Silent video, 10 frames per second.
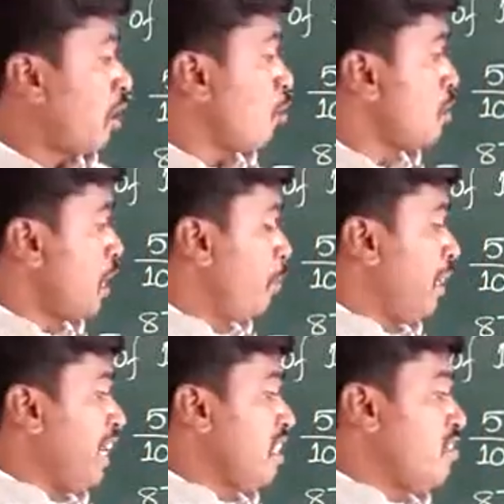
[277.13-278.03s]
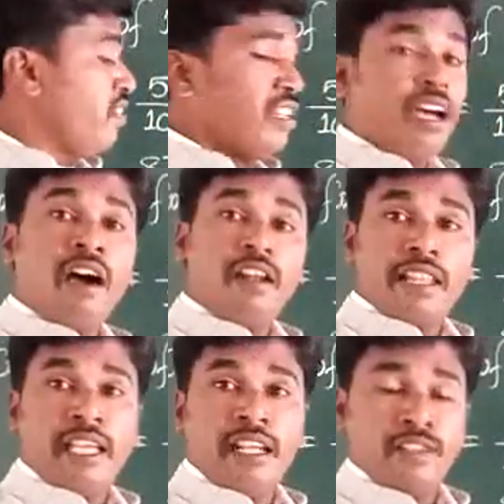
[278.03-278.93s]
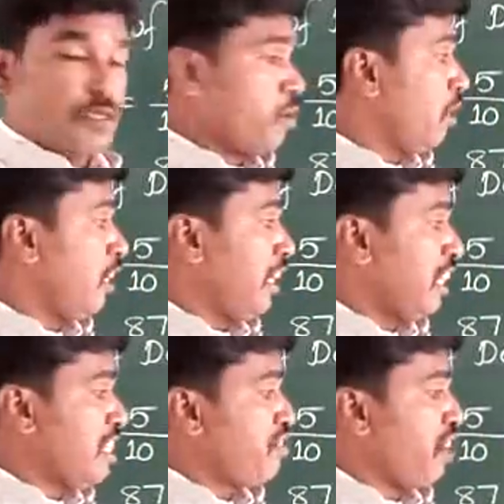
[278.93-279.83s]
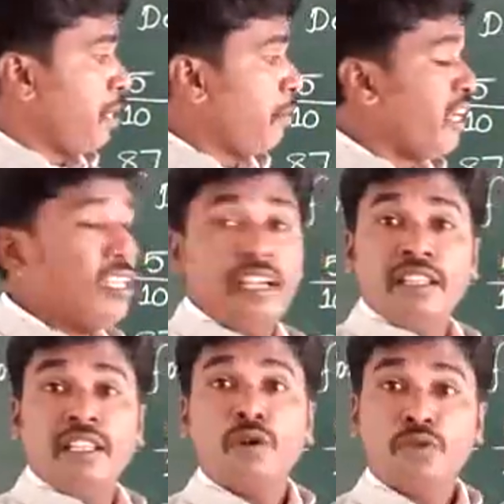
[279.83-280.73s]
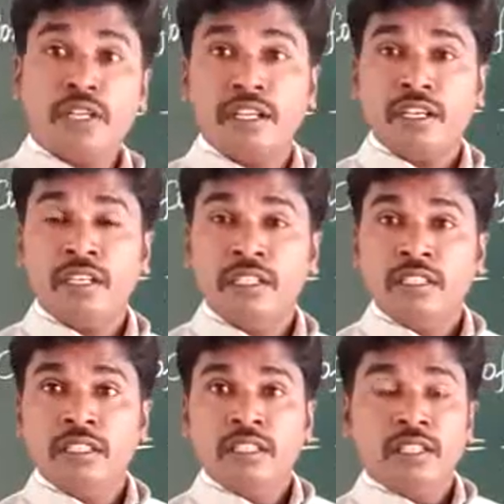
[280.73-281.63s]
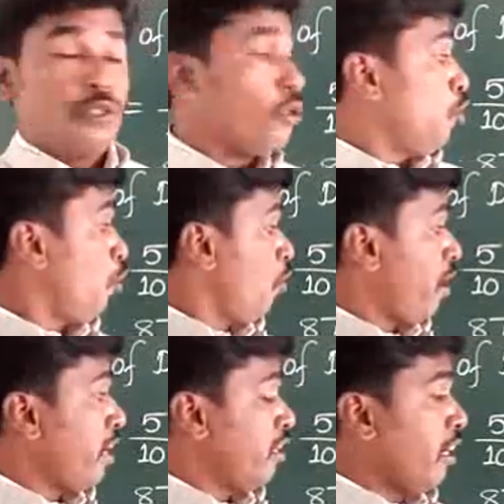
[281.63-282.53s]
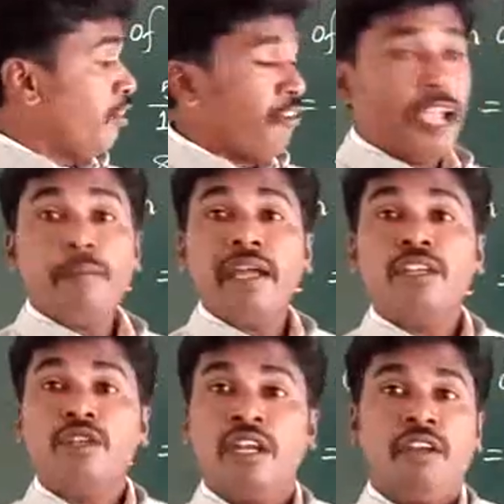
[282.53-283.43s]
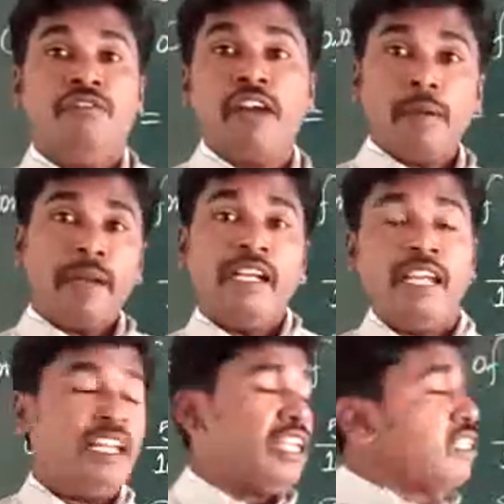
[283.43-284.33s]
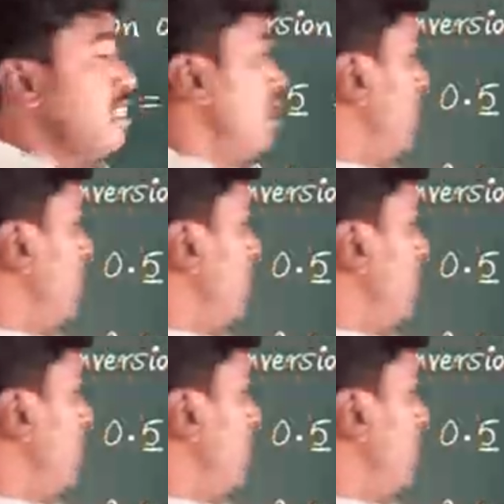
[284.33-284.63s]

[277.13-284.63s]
1000 places are there, so that it is 5 by 1000. So don't write that 5 by 10. 5 by 10 is